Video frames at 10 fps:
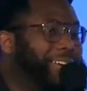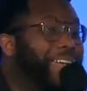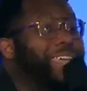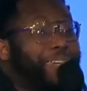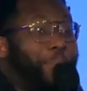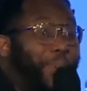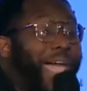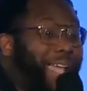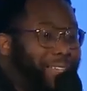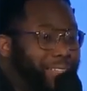and get
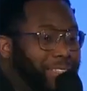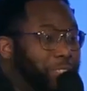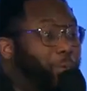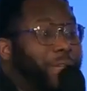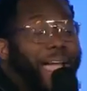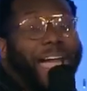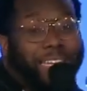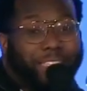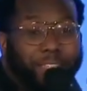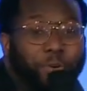back to what God
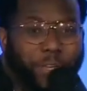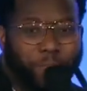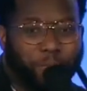is doing.